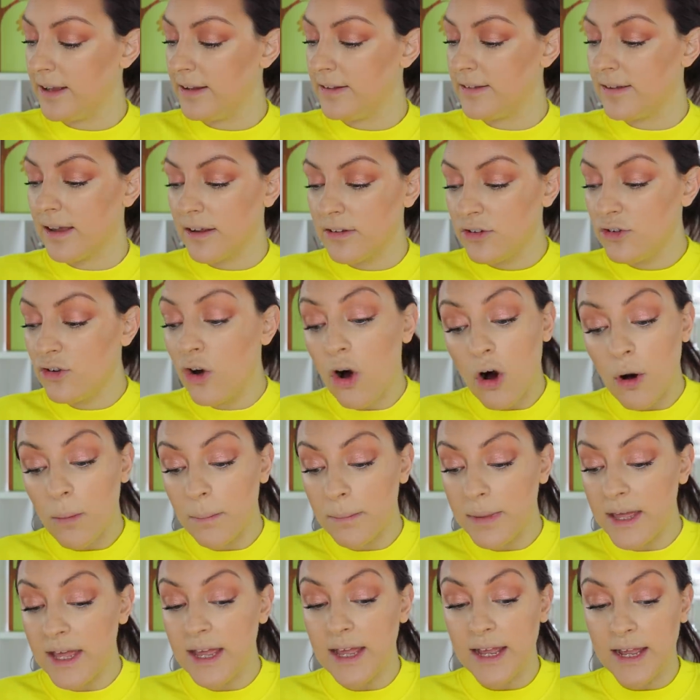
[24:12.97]
It does not
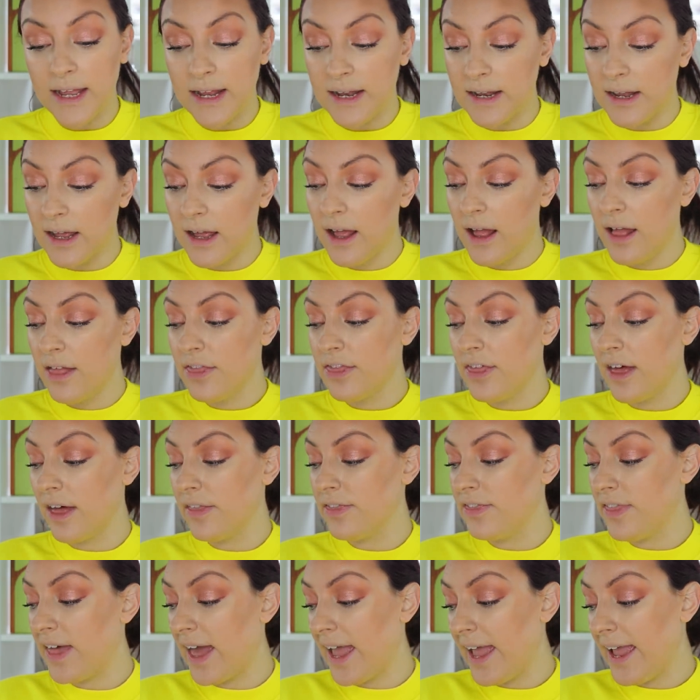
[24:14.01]
mean
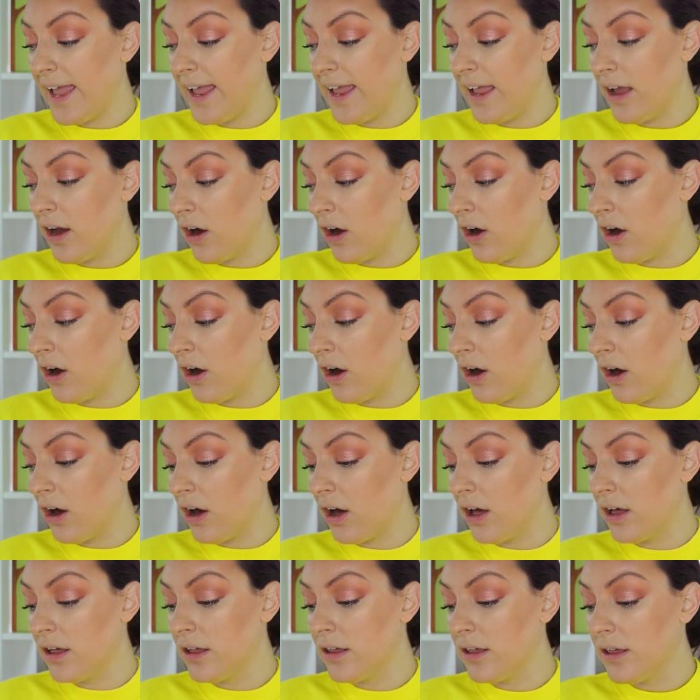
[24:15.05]
that they
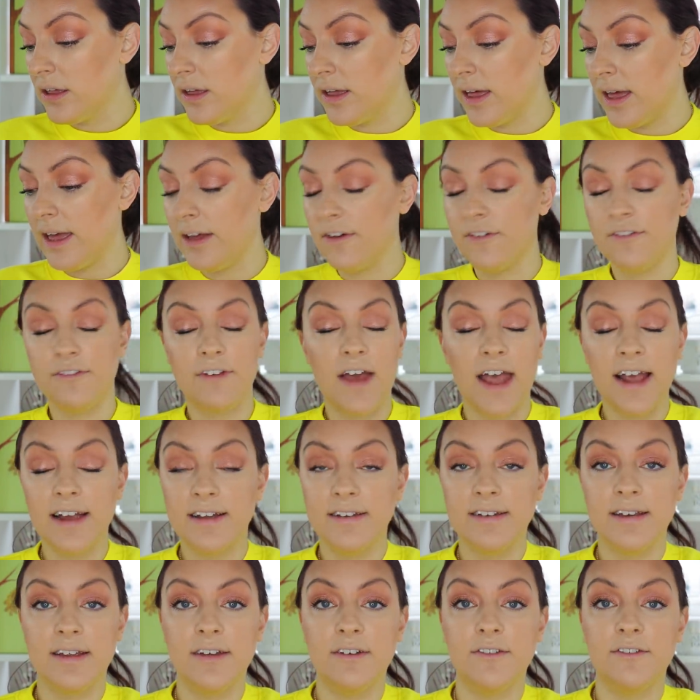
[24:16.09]
are
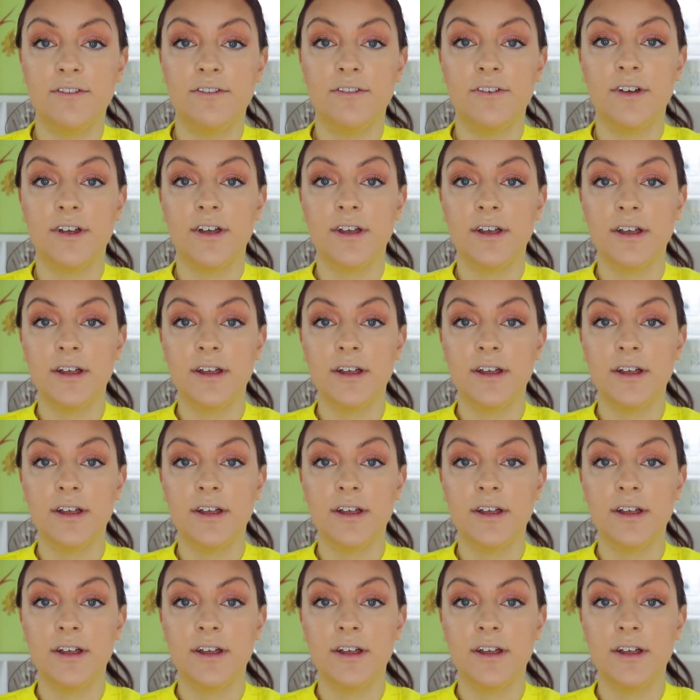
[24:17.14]
effective